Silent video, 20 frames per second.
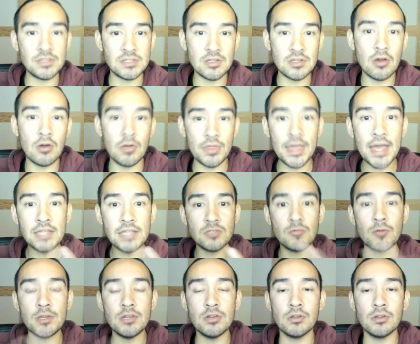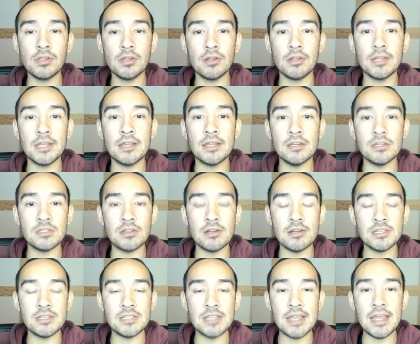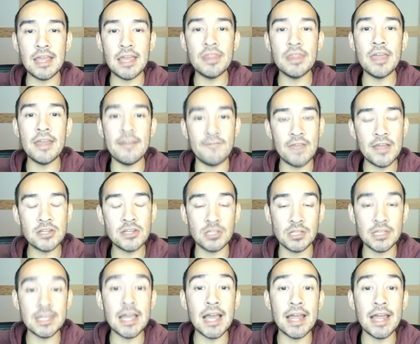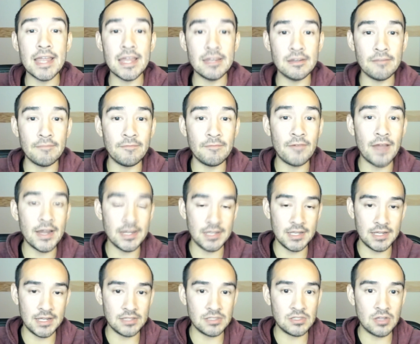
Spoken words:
So that's what you're literally going to start seeing, and then eventually I end up finding it.